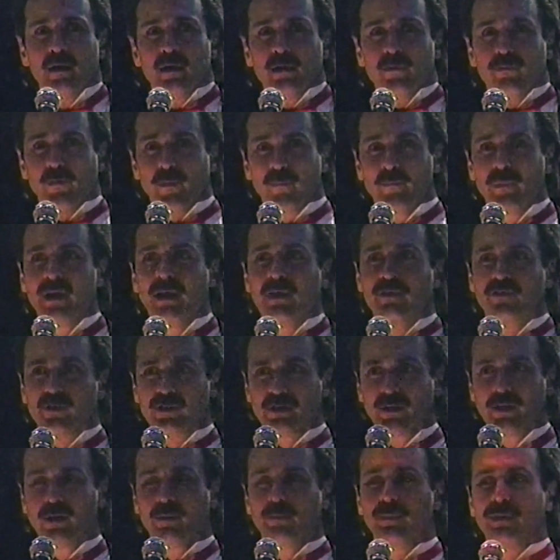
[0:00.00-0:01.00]
For me, it's a
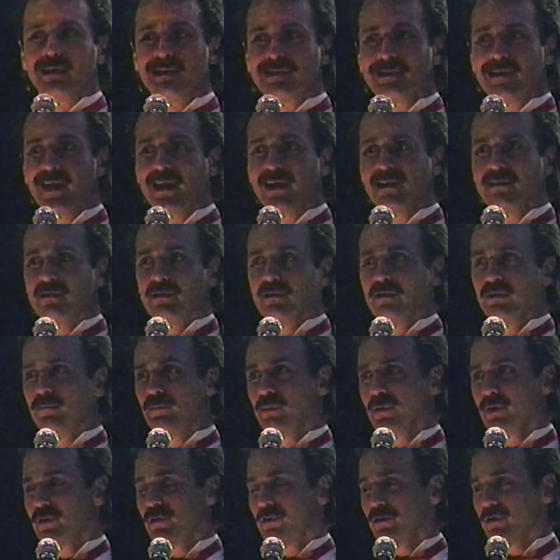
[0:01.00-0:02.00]
little bit tainted
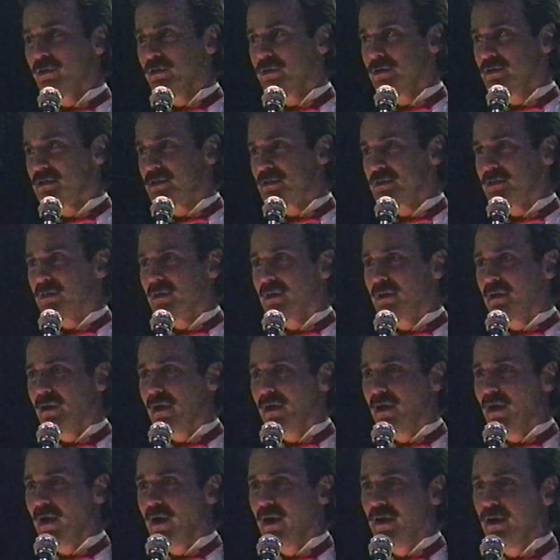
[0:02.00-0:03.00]
because
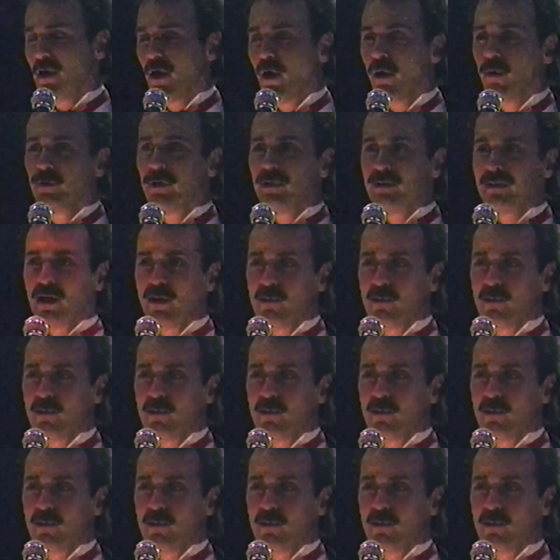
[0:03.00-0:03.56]
I know that they